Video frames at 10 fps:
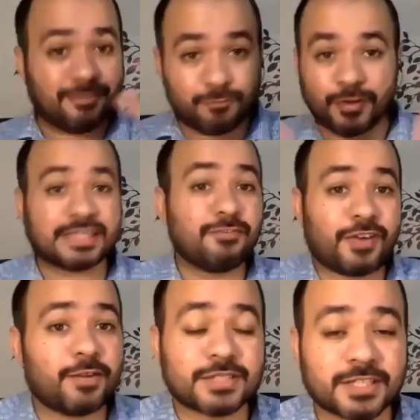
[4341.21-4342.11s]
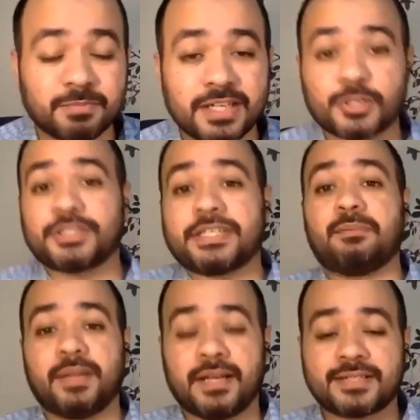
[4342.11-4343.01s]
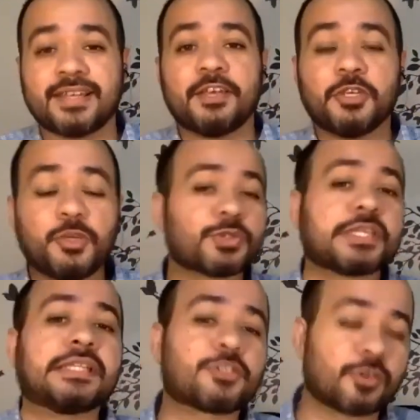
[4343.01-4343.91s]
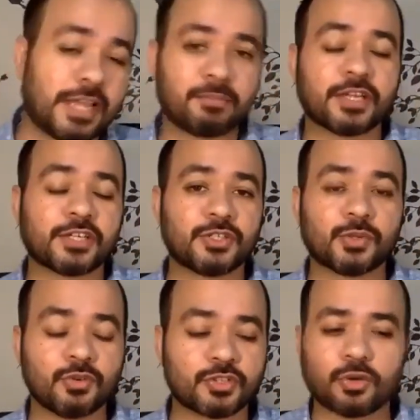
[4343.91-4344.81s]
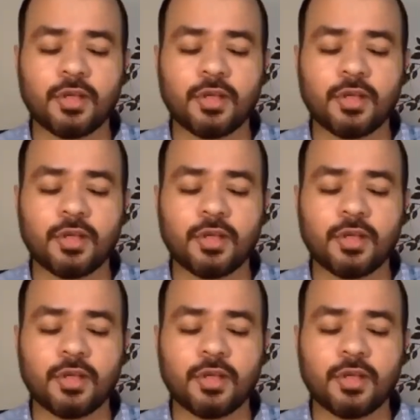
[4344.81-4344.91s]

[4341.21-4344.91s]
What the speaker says: within 5 or 6 minutes or 10 minutes, using these collaboration tools.